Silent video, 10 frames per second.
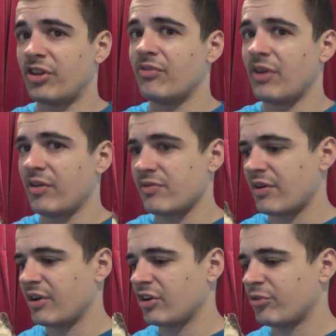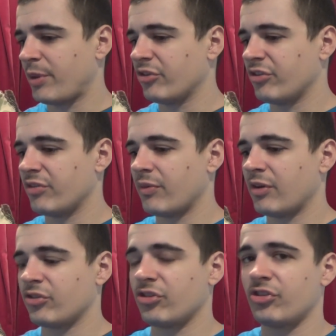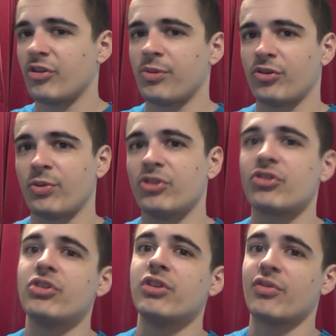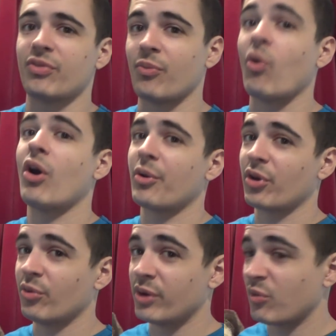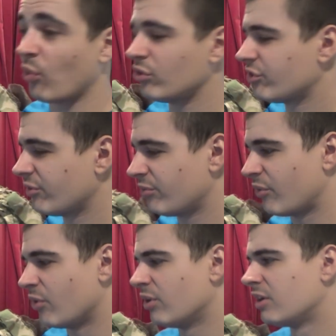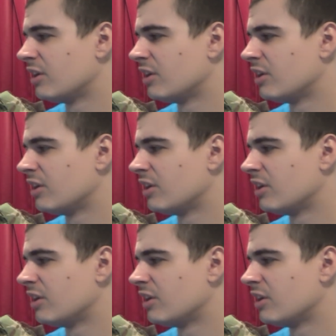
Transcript: they're very, very expensive, whereas the surplus one is good enough for what I'm going to really want it for,